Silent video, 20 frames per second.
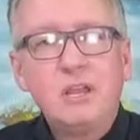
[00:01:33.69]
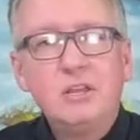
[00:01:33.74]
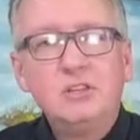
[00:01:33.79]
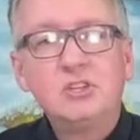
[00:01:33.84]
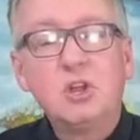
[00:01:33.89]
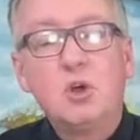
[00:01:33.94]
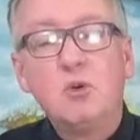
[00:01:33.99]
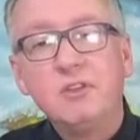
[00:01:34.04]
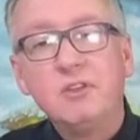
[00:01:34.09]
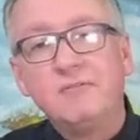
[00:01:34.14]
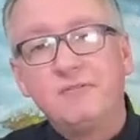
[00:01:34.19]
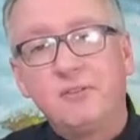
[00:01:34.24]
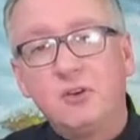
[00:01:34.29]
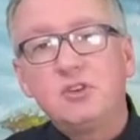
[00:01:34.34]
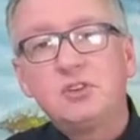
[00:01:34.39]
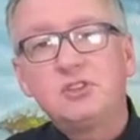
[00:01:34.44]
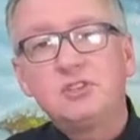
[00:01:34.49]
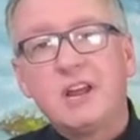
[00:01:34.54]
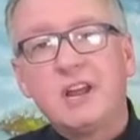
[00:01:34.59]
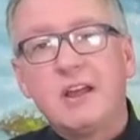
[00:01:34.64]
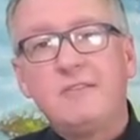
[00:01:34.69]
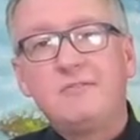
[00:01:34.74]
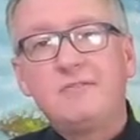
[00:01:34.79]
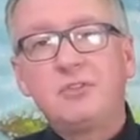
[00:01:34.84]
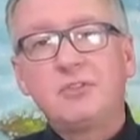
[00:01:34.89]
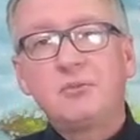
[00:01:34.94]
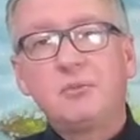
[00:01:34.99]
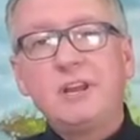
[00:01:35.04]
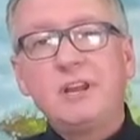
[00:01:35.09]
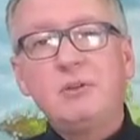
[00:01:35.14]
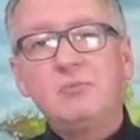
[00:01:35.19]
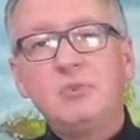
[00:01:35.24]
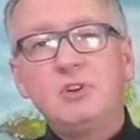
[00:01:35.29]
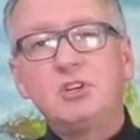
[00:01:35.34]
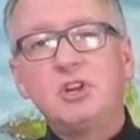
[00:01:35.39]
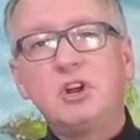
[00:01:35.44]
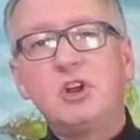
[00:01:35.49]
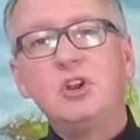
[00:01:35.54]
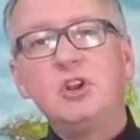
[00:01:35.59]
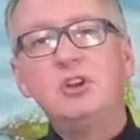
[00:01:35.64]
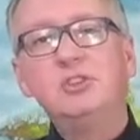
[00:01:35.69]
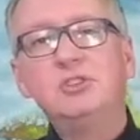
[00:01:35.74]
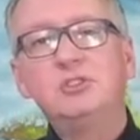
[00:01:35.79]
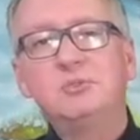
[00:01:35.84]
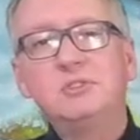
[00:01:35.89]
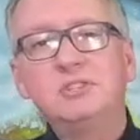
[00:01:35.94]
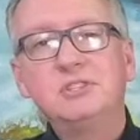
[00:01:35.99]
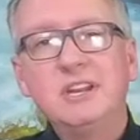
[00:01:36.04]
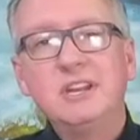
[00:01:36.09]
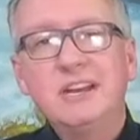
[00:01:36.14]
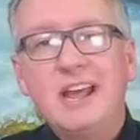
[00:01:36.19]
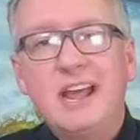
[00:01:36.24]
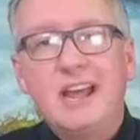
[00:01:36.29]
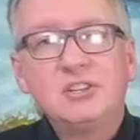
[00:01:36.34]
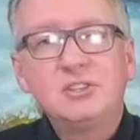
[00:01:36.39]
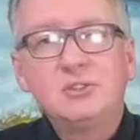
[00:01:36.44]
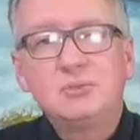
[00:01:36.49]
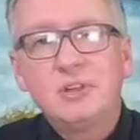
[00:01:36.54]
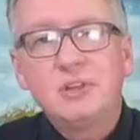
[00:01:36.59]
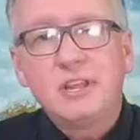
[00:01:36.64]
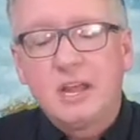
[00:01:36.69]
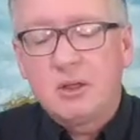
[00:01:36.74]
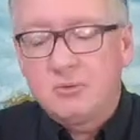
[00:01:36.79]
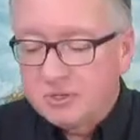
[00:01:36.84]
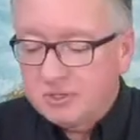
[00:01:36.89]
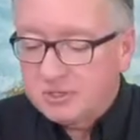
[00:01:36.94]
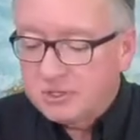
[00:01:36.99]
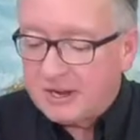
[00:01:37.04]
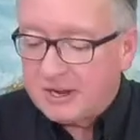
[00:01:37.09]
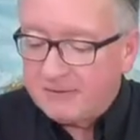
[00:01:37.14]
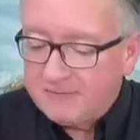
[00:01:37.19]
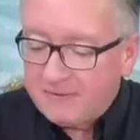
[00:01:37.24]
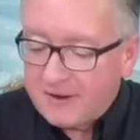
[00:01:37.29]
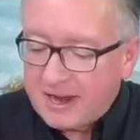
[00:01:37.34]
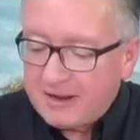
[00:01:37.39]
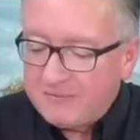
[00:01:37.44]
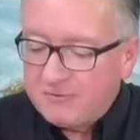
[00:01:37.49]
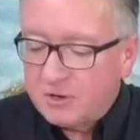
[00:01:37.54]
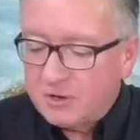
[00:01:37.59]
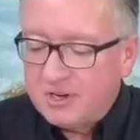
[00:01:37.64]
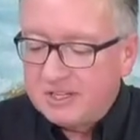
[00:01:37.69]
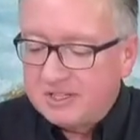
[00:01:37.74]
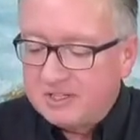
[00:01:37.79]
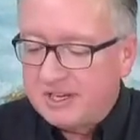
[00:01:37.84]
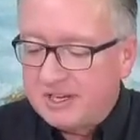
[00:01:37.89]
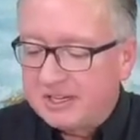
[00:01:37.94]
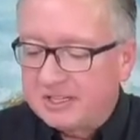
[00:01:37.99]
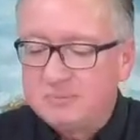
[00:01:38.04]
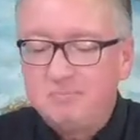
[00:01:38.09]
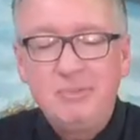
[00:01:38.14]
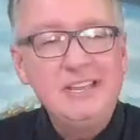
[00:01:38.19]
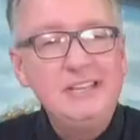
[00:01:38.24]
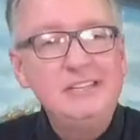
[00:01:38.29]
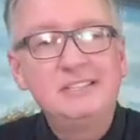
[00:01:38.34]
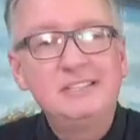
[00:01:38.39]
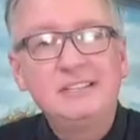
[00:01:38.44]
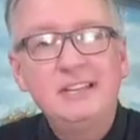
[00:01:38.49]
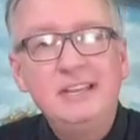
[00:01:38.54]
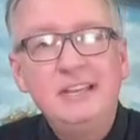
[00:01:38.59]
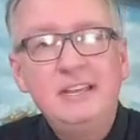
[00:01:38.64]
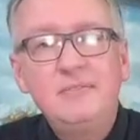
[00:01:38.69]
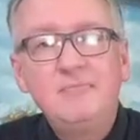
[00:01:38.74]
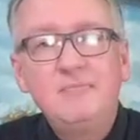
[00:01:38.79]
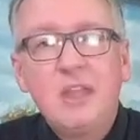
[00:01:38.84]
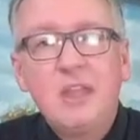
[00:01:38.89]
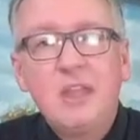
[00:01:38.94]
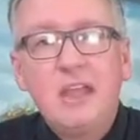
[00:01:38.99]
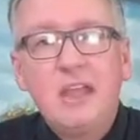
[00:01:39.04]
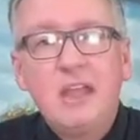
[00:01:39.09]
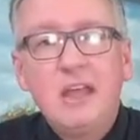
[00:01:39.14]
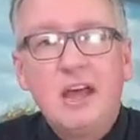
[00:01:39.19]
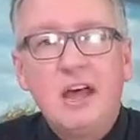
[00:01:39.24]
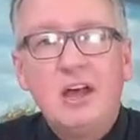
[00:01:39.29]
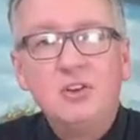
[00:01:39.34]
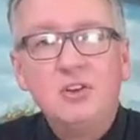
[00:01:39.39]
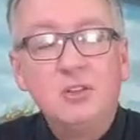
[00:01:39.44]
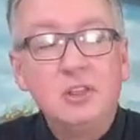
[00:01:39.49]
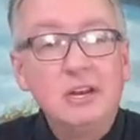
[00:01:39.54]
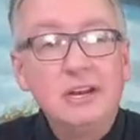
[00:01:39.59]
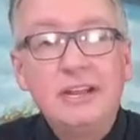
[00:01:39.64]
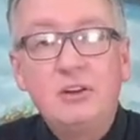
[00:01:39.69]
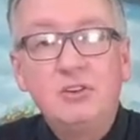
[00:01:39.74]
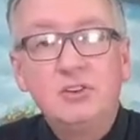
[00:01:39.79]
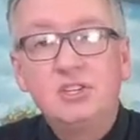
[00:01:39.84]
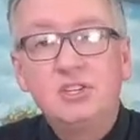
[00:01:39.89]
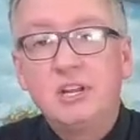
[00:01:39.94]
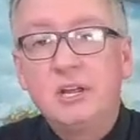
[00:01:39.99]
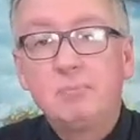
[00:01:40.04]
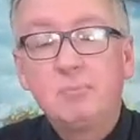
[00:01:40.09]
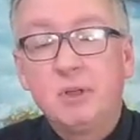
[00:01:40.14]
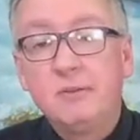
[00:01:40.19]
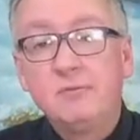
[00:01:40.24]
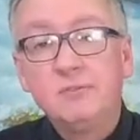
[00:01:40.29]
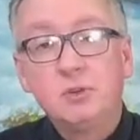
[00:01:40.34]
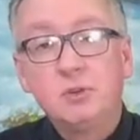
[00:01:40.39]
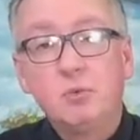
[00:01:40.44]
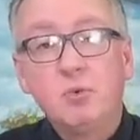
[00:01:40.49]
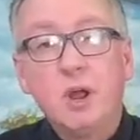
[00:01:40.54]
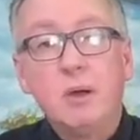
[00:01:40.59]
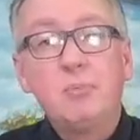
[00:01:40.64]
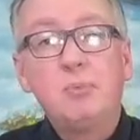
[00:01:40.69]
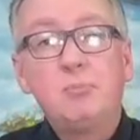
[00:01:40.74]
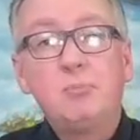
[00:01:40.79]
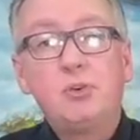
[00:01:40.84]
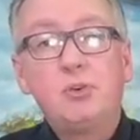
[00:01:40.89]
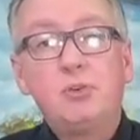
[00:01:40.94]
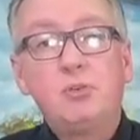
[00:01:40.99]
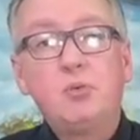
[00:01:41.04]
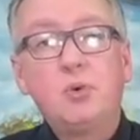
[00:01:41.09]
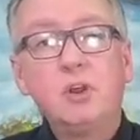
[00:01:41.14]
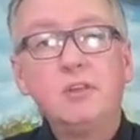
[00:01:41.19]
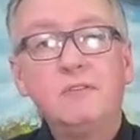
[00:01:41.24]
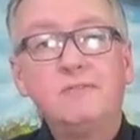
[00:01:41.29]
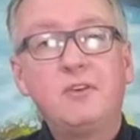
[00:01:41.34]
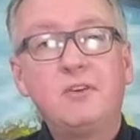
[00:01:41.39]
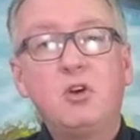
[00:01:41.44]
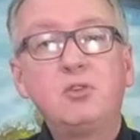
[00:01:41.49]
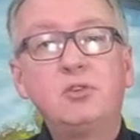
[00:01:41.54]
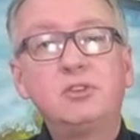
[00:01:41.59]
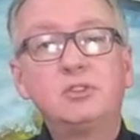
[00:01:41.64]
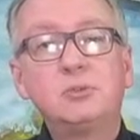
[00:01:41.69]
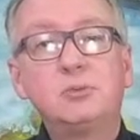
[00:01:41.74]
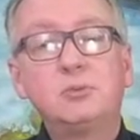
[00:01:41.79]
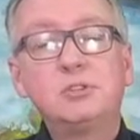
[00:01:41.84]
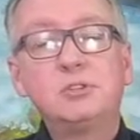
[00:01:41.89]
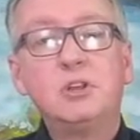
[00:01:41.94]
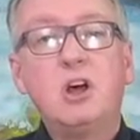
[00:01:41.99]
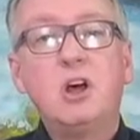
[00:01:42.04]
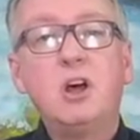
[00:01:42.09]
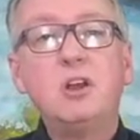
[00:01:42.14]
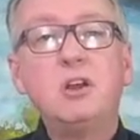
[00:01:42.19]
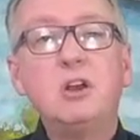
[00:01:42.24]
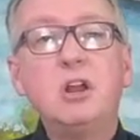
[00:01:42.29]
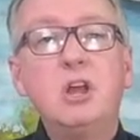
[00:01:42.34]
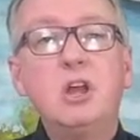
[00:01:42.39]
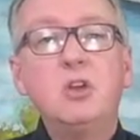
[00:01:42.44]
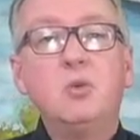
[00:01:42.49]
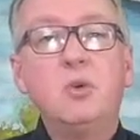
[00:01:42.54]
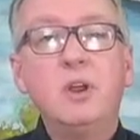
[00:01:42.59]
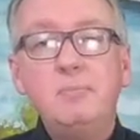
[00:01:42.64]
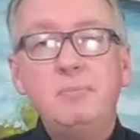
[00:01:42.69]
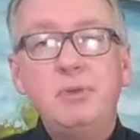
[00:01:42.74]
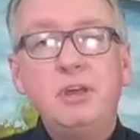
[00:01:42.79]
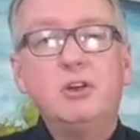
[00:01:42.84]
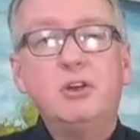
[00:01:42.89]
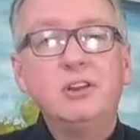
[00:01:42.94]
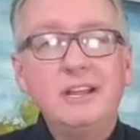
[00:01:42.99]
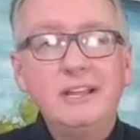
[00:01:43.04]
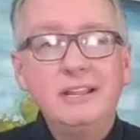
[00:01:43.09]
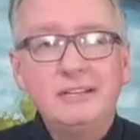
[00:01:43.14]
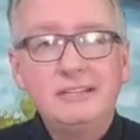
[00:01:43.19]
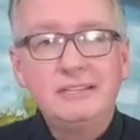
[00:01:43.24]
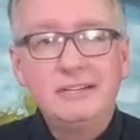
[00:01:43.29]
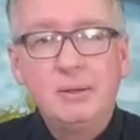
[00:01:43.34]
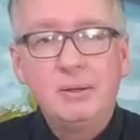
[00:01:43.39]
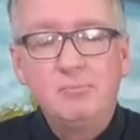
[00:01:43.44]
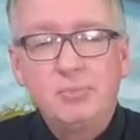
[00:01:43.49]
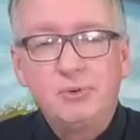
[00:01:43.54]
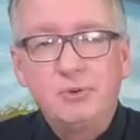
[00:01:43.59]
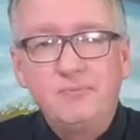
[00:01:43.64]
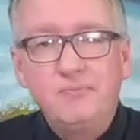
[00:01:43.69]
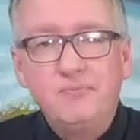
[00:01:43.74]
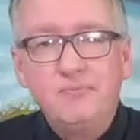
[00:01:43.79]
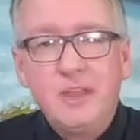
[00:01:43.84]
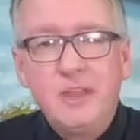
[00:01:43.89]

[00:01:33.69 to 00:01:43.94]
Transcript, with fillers: So the first of three returns was in Ezra, that was at 536 BC, under the leadership of Zerubbabel, where the focus was on rebuilding the temple.